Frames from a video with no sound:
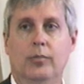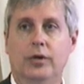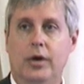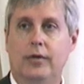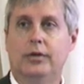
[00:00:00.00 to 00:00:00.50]
I mean,
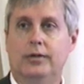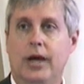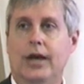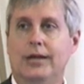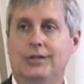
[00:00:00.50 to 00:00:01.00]
you have to
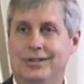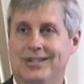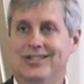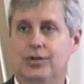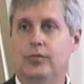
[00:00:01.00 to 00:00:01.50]
take a
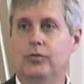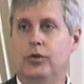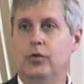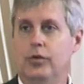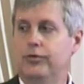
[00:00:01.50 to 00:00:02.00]
system
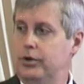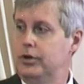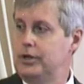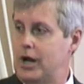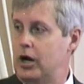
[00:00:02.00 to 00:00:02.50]
view of your
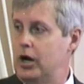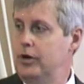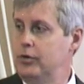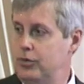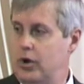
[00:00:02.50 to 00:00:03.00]
entire
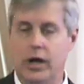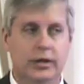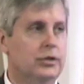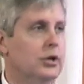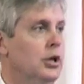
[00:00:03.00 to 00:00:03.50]
enterprise